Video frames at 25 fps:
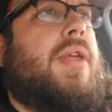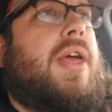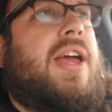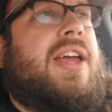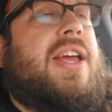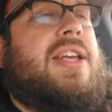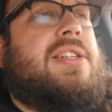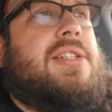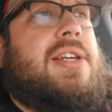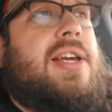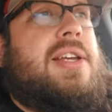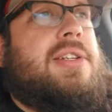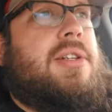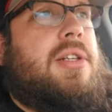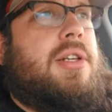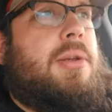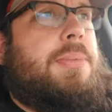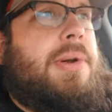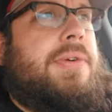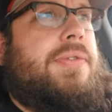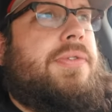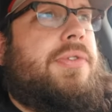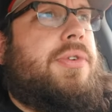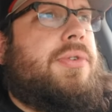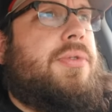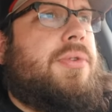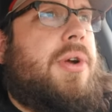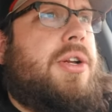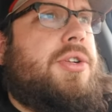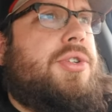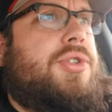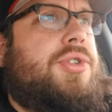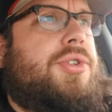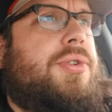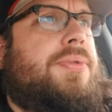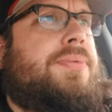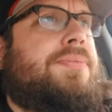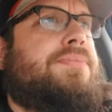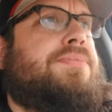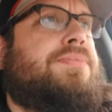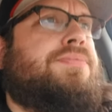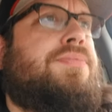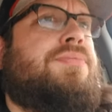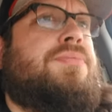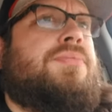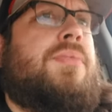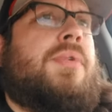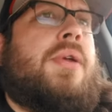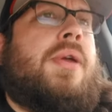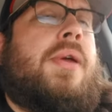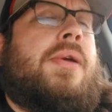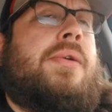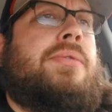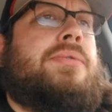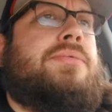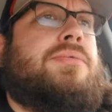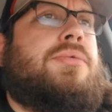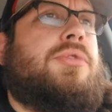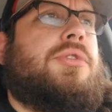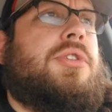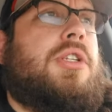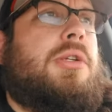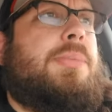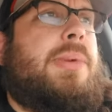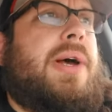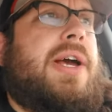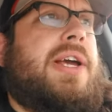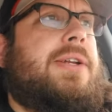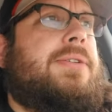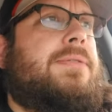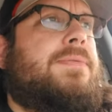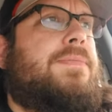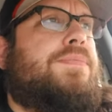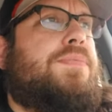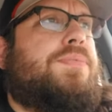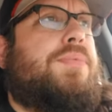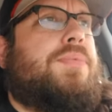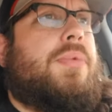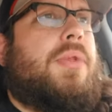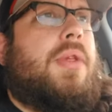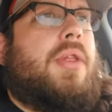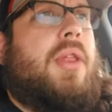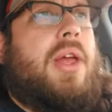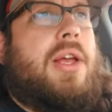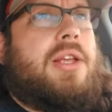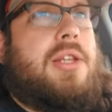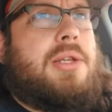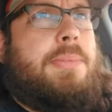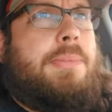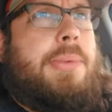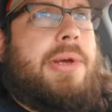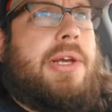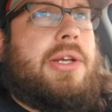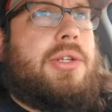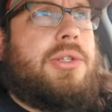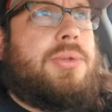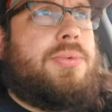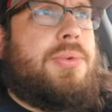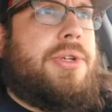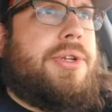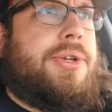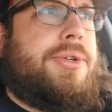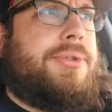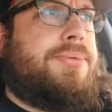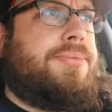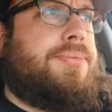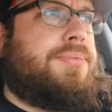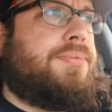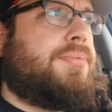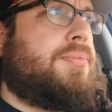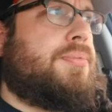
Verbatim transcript: I guess it has a little bit of crunch to the bite, like some pickles would do.